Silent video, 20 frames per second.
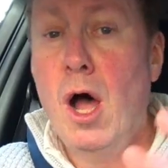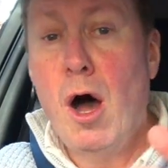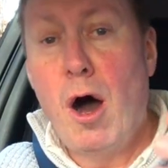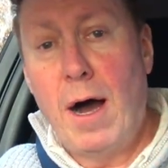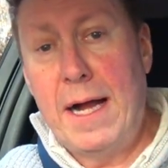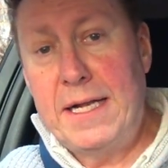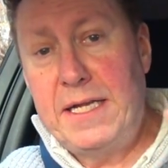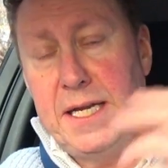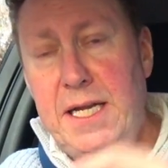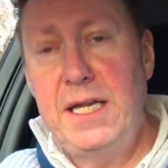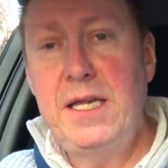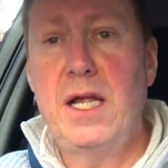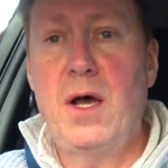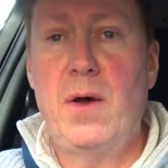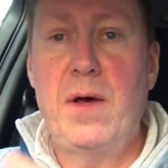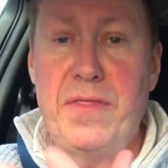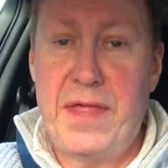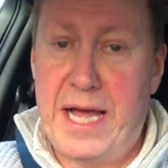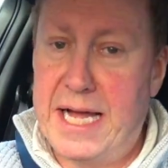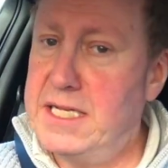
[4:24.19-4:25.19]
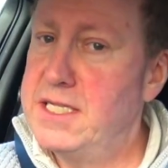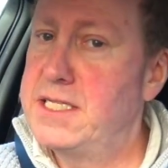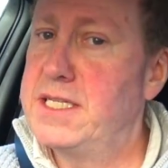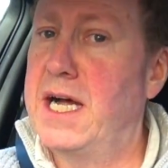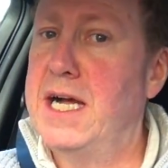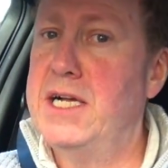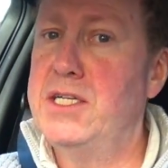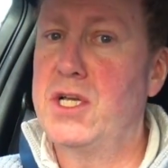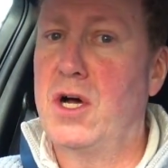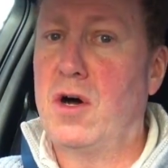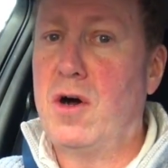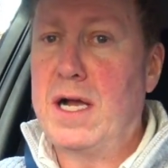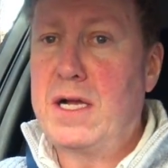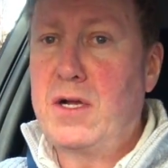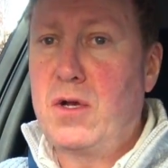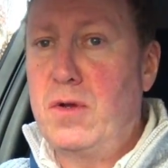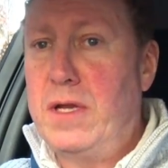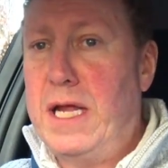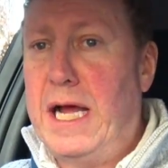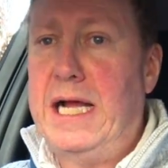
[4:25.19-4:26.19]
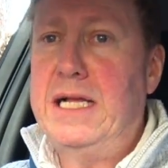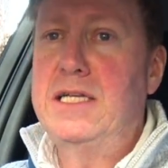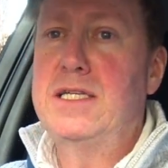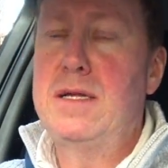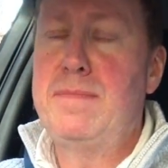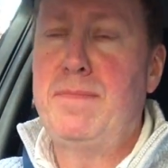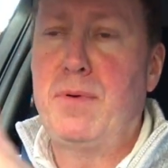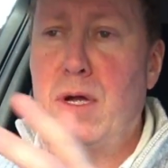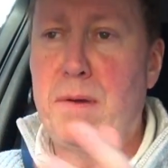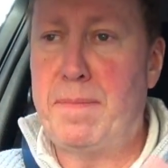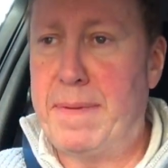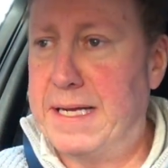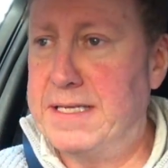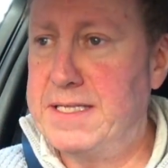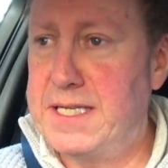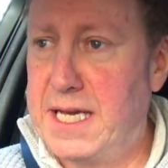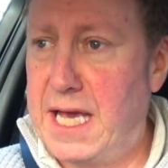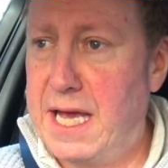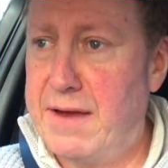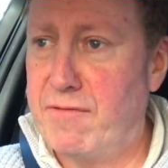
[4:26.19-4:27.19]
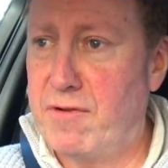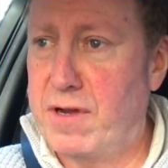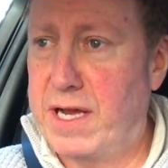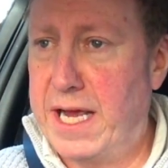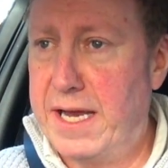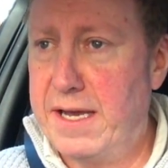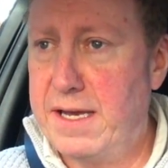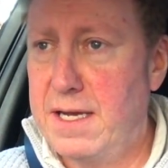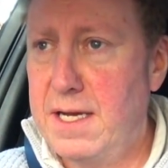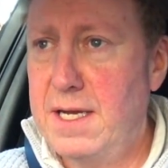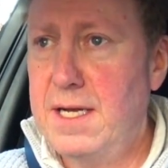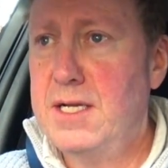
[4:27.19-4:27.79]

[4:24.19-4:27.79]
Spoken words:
I didn't know at that stage that I couldn't actually put it back together again,